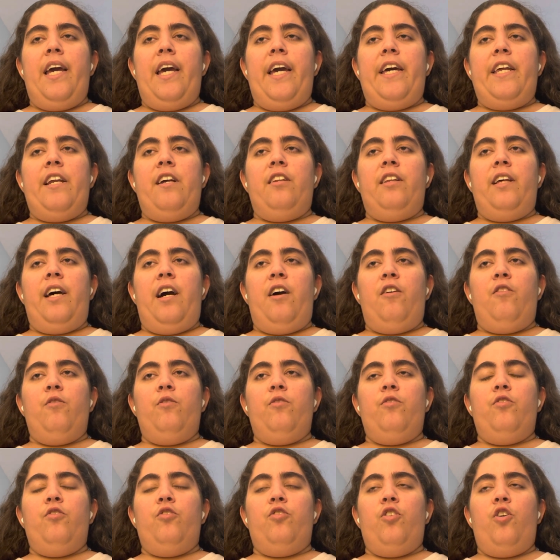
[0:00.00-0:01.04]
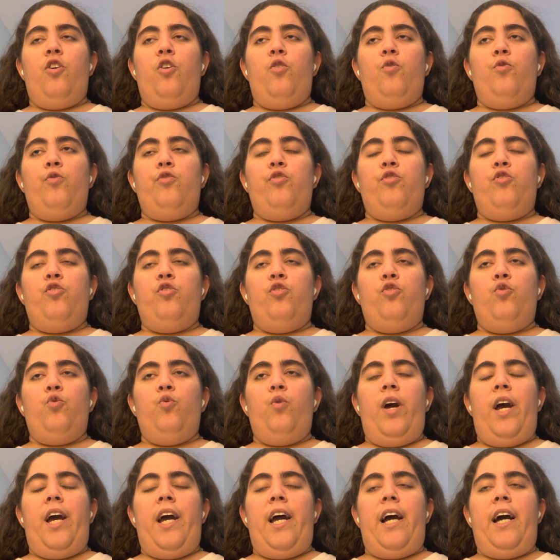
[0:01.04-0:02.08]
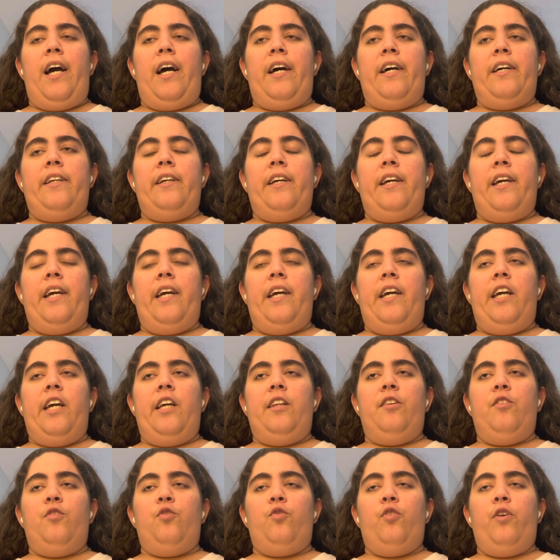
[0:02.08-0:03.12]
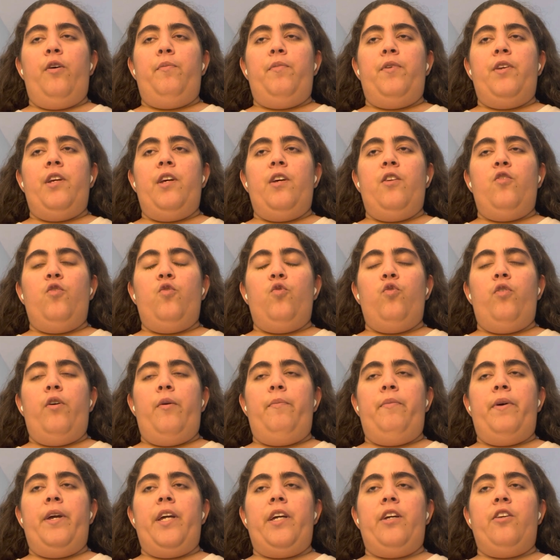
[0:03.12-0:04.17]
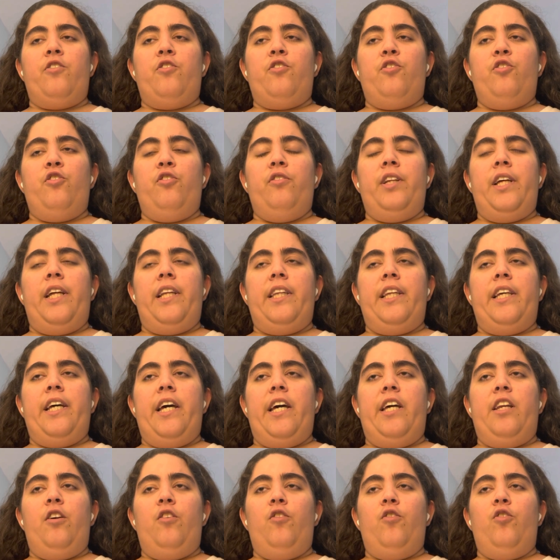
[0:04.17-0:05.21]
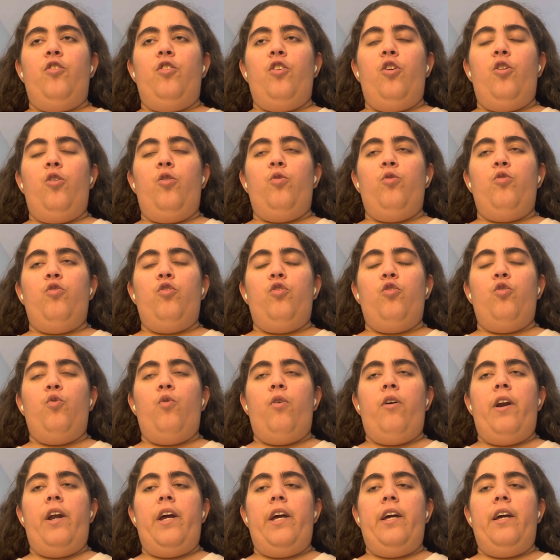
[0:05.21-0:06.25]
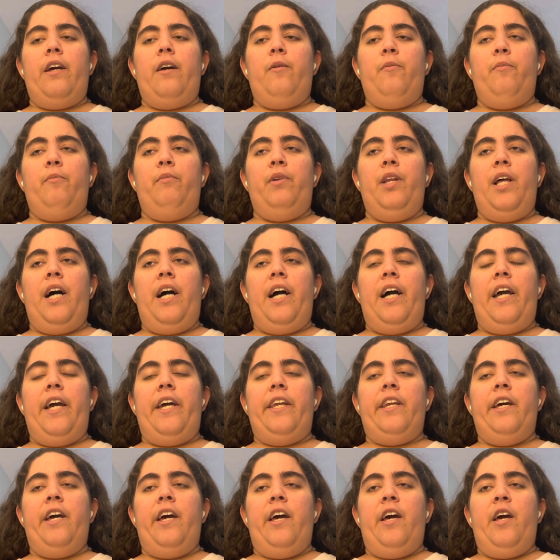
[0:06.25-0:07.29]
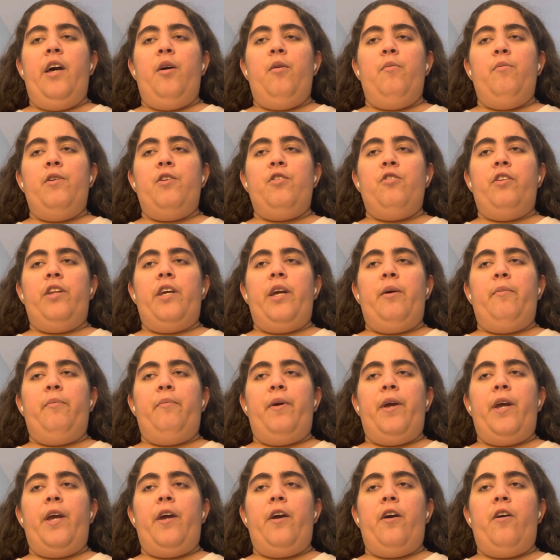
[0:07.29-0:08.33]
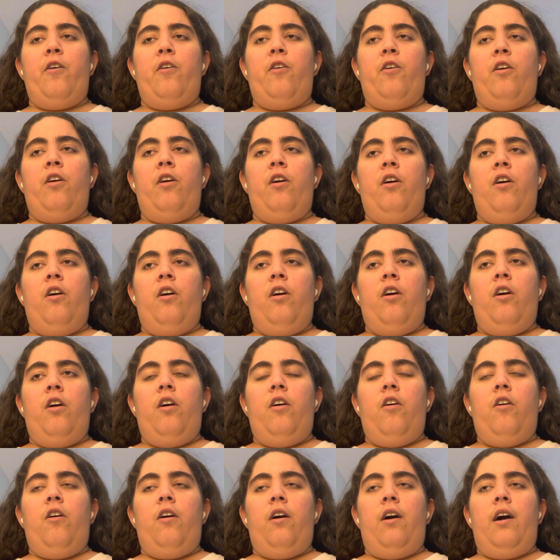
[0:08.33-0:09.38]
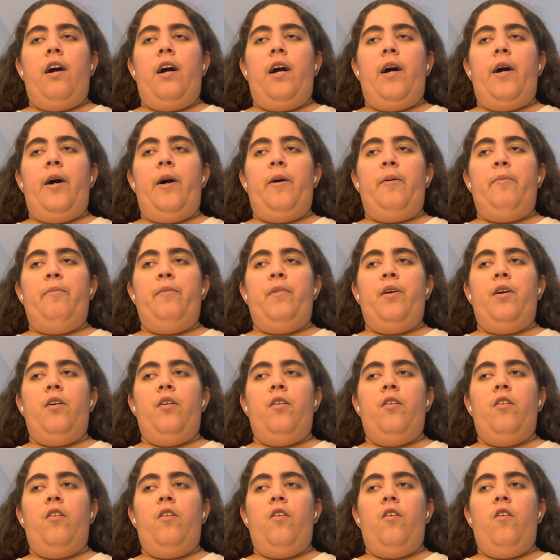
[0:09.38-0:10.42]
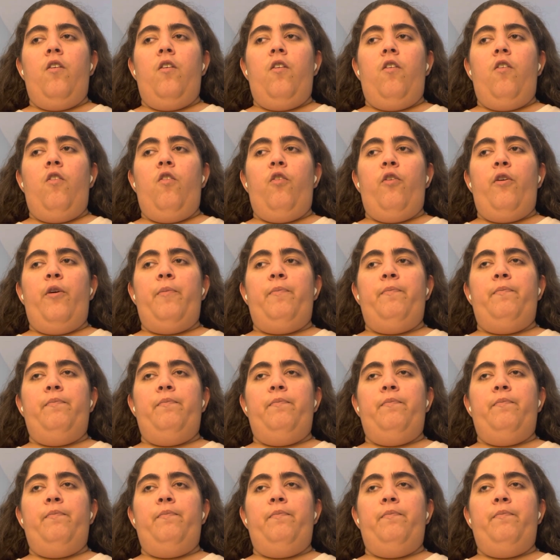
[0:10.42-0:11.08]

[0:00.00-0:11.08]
allows those to add a description to a picture that then those who are blind, visually impaired, or